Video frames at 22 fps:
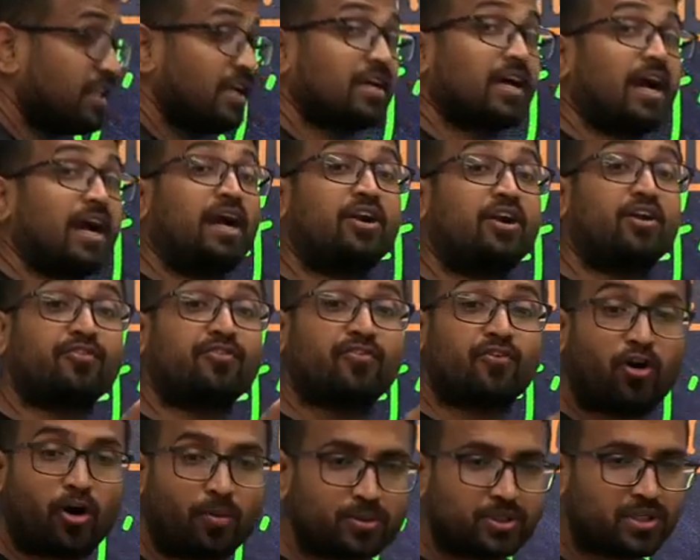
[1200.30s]
the kind of
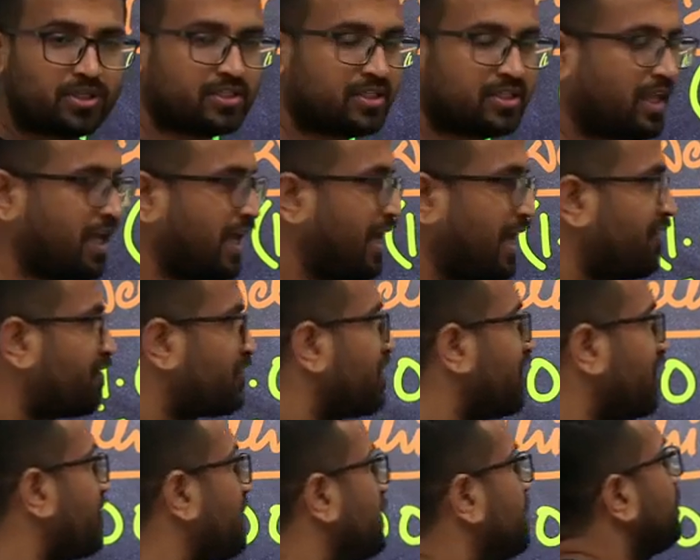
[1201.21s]
options they have
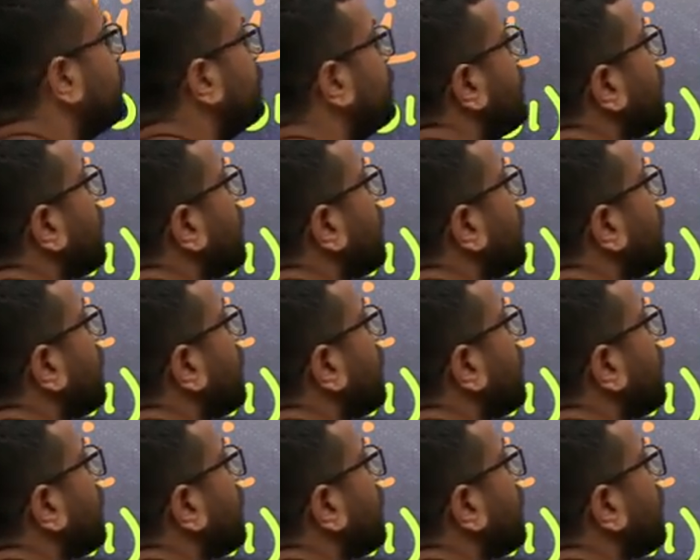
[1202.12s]
given.